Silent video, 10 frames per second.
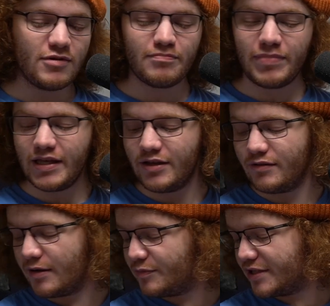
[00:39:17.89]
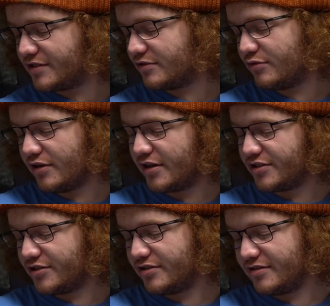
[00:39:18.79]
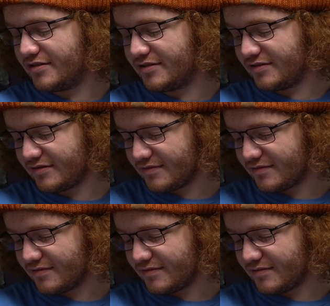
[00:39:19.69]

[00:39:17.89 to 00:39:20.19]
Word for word: gonna beat you up with this crutch. Don't beat me up.